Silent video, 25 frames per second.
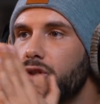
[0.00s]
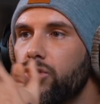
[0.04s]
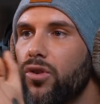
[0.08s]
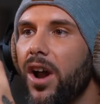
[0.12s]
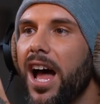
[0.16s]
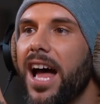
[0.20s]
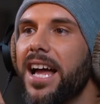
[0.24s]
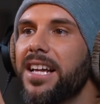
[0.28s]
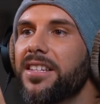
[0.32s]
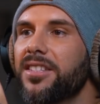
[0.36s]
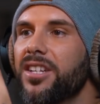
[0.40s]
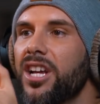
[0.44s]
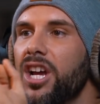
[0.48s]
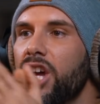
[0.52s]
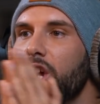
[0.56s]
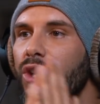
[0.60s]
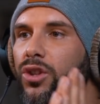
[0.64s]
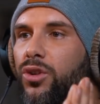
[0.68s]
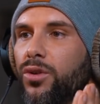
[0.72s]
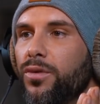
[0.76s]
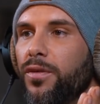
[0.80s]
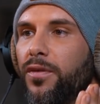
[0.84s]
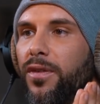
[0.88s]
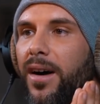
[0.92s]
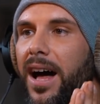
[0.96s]
tries
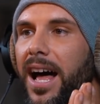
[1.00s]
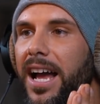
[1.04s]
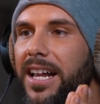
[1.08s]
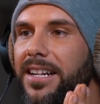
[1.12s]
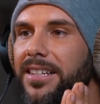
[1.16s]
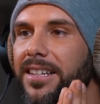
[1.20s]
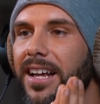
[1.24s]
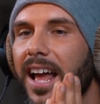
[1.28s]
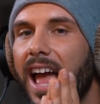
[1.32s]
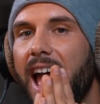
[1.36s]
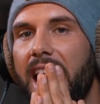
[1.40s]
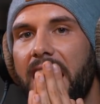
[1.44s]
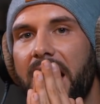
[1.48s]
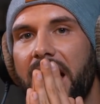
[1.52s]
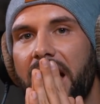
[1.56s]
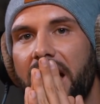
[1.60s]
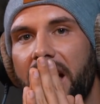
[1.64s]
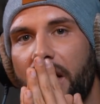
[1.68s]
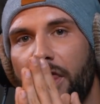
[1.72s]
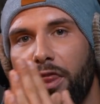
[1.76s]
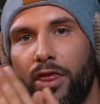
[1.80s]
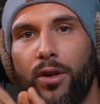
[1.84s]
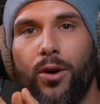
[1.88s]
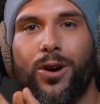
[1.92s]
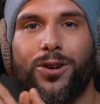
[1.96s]
to find a
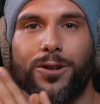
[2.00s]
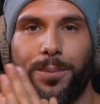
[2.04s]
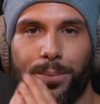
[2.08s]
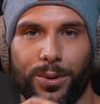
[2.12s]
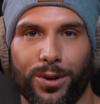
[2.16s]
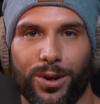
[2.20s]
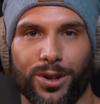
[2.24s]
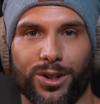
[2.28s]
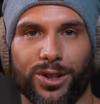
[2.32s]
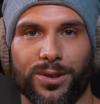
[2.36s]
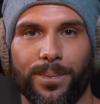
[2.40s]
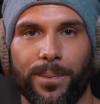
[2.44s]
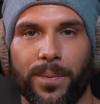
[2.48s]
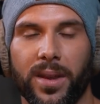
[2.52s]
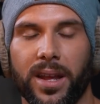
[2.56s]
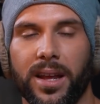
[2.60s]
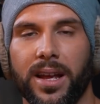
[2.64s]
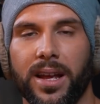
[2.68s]
third person.